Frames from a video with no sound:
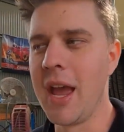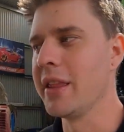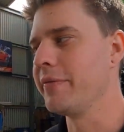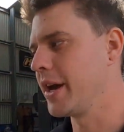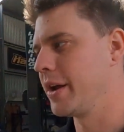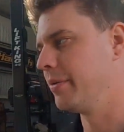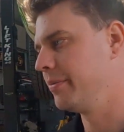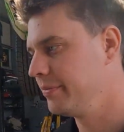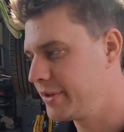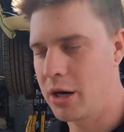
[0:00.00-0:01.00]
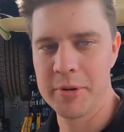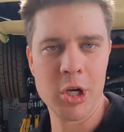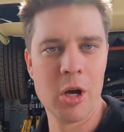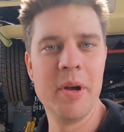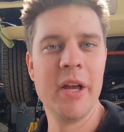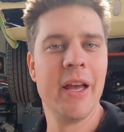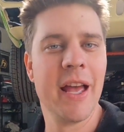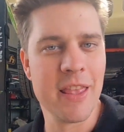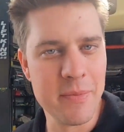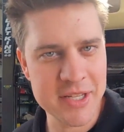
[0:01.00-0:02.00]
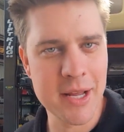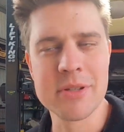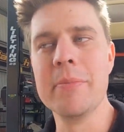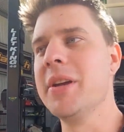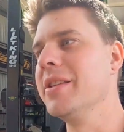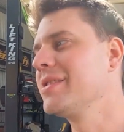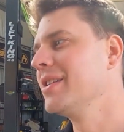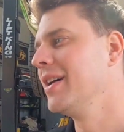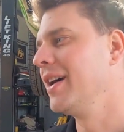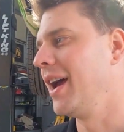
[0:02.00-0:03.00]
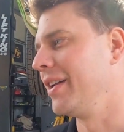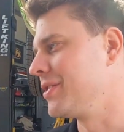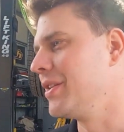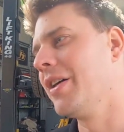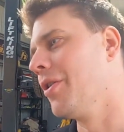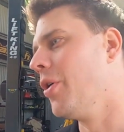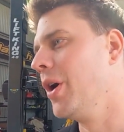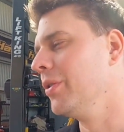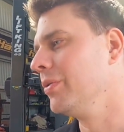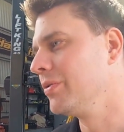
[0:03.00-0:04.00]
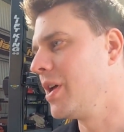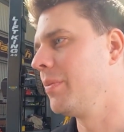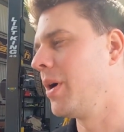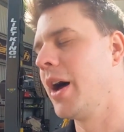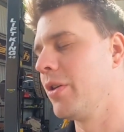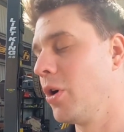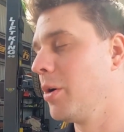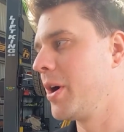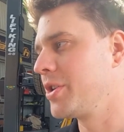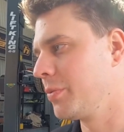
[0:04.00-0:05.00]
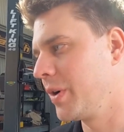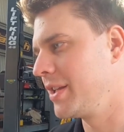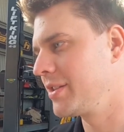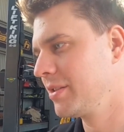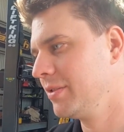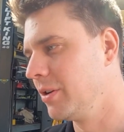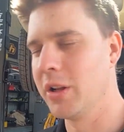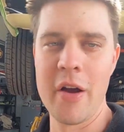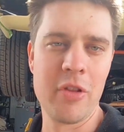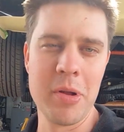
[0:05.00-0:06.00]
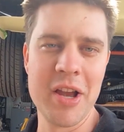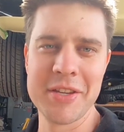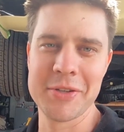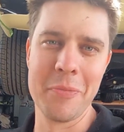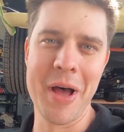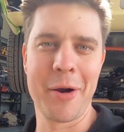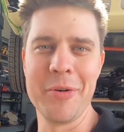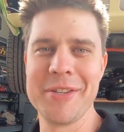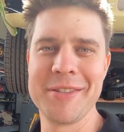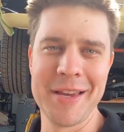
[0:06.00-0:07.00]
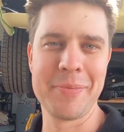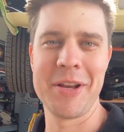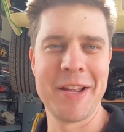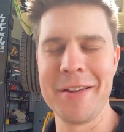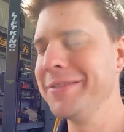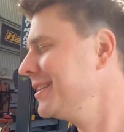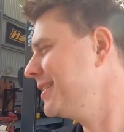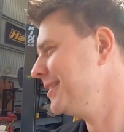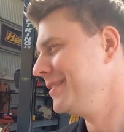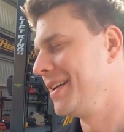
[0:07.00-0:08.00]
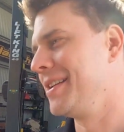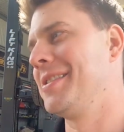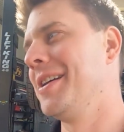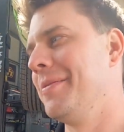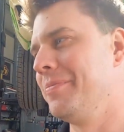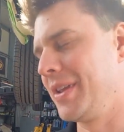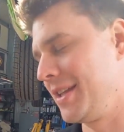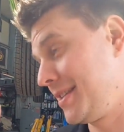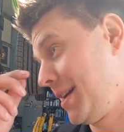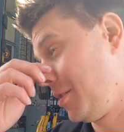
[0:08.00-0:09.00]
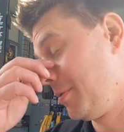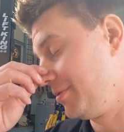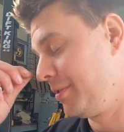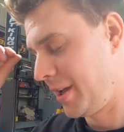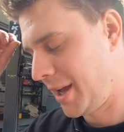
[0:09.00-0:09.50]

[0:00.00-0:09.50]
And they've done a terrible job. And they mixed up some pins. And so now the oil pressure reads all over the place. It's all backwards, upside down. It's terrible.